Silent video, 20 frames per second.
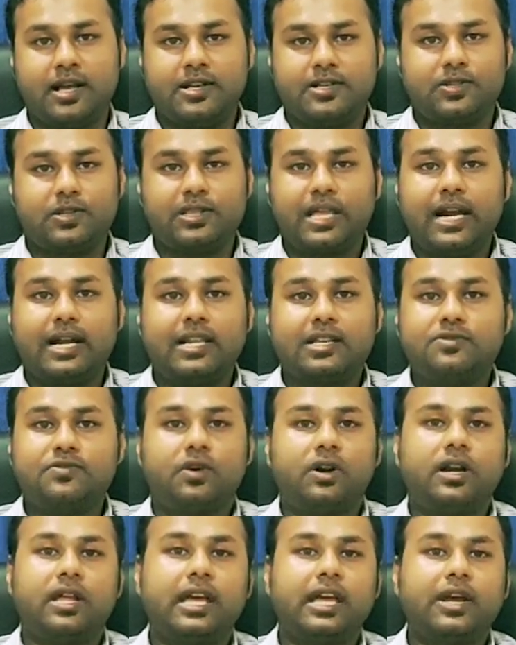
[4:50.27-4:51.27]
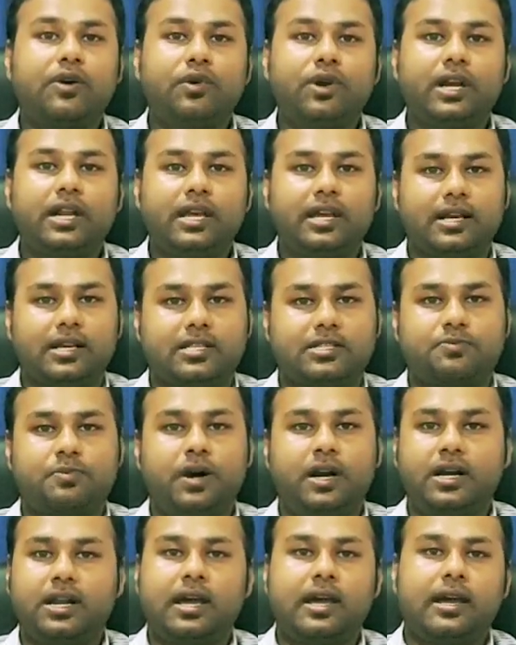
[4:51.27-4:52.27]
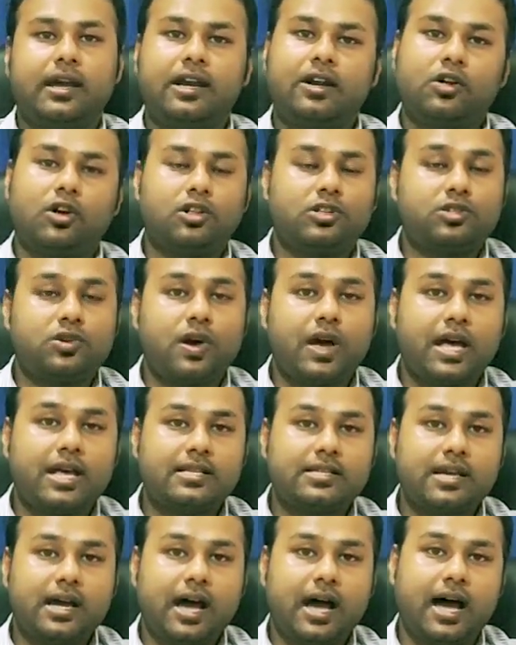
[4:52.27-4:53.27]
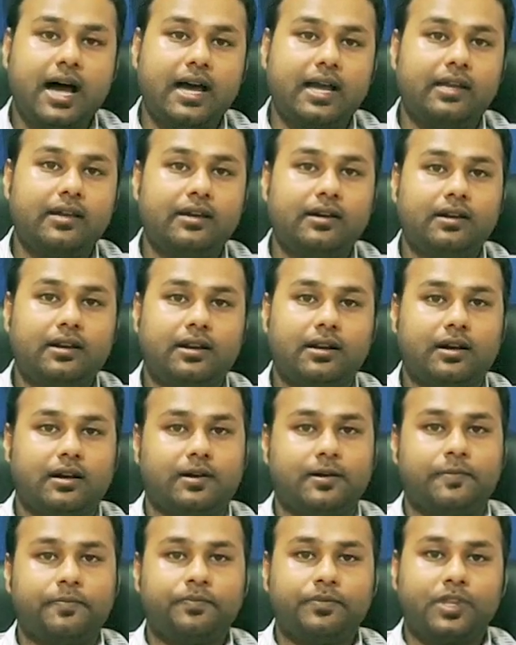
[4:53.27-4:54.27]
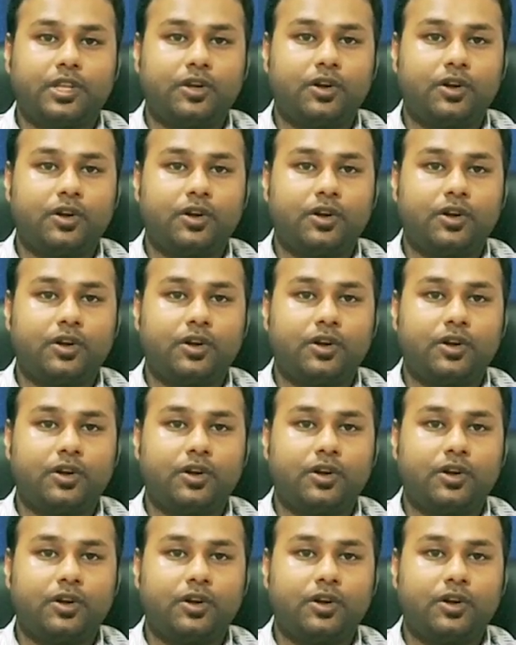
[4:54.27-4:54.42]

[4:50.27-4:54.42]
So that is what equity is, but it also has a higher